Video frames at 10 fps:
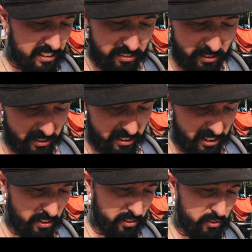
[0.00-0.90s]
for
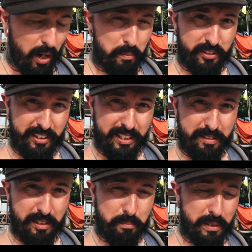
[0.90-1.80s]
robbery
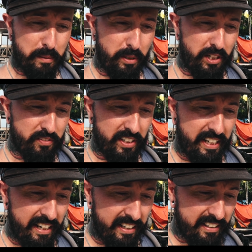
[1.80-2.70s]
and being part of a
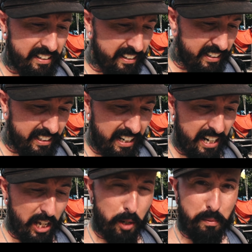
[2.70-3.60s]
gang, and he
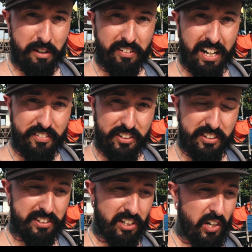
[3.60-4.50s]
got out about 5
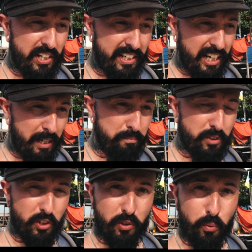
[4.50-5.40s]
years ago and he came
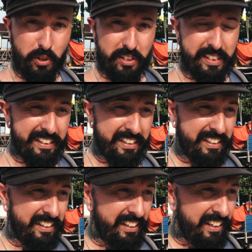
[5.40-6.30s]
to work
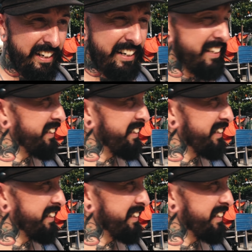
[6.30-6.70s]
here, and